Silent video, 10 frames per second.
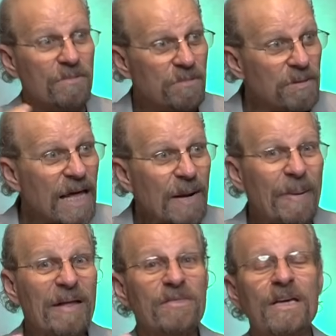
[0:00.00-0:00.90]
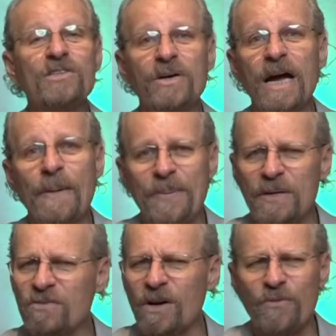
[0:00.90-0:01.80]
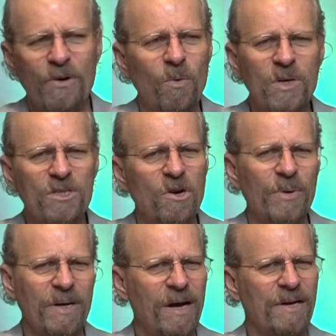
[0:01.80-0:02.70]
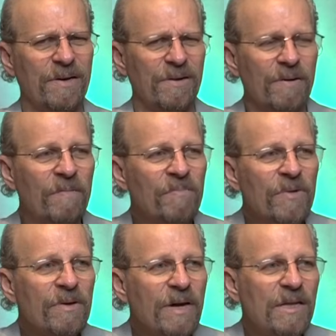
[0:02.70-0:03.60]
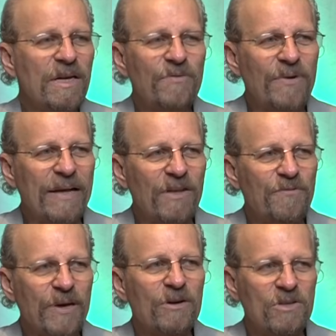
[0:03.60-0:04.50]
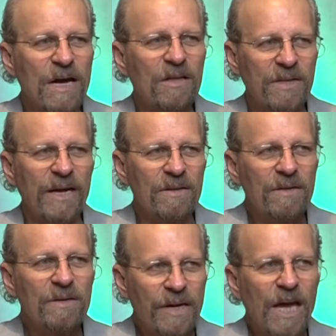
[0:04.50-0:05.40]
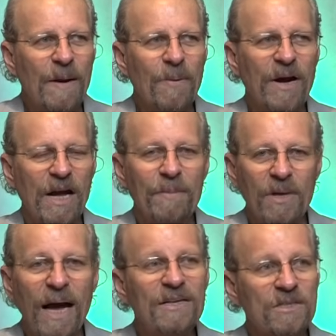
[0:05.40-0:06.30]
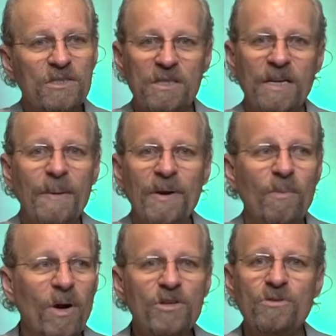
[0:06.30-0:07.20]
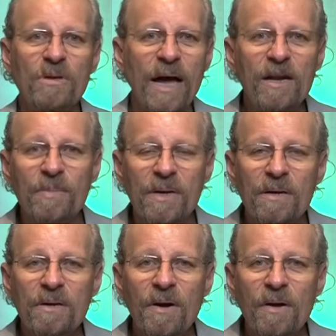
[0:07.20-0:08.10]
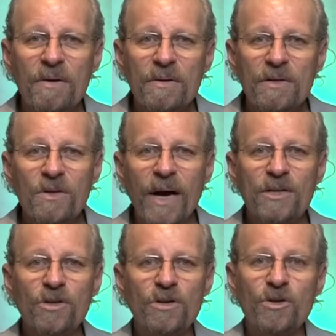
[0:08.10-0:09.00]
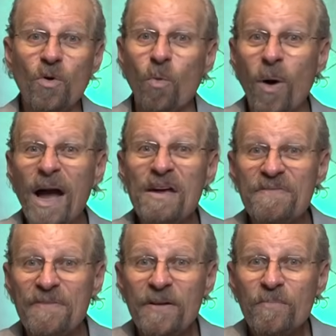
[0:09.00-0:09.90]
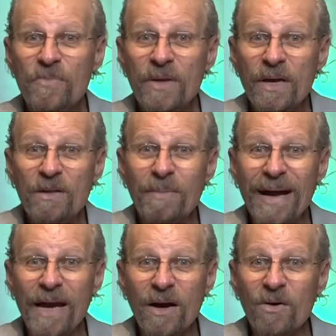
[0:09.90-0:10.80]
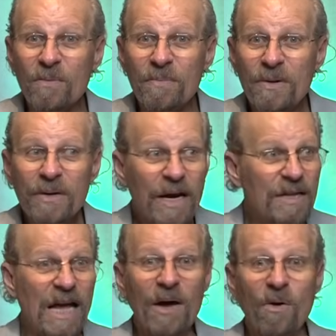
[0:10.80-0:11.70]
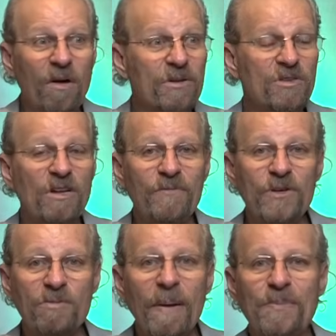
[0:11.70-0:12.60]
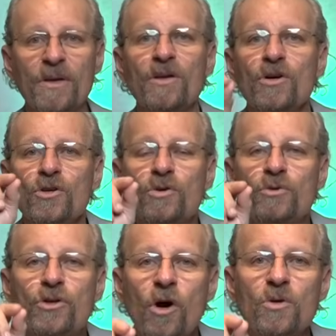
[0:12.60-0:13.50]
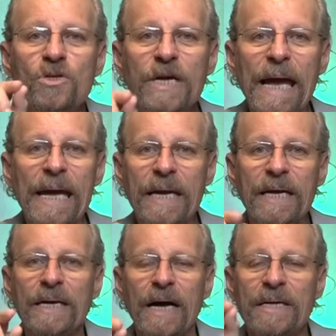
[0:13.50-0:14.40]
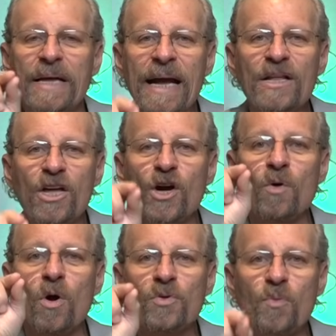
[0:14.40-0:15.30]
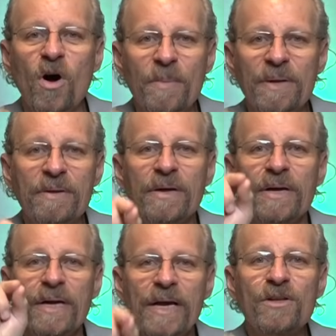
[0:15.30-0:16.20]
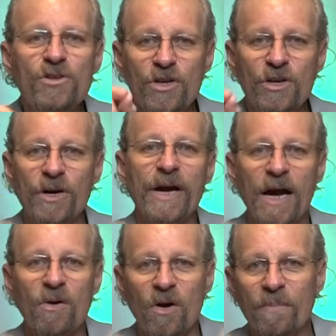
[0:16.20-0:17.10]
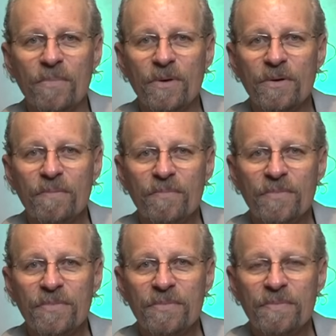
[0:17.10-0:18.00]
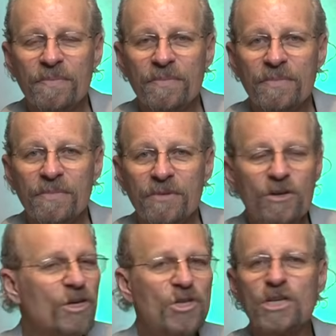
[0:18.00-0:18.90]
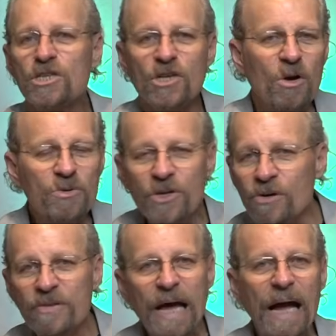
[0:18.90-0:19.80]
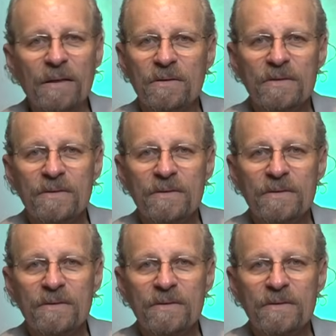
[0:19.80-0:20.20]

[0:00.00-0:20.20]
a lot of bad things are happening. He's trying to figure out what's going on here. And then he finally figures out that Abraham lies. And he says, Abraham, why did you lie to me? You know, I took your wife into my harem, and now all this stuff is erupting. You don't take a 90-year-old woman into your harem. You just don't do that.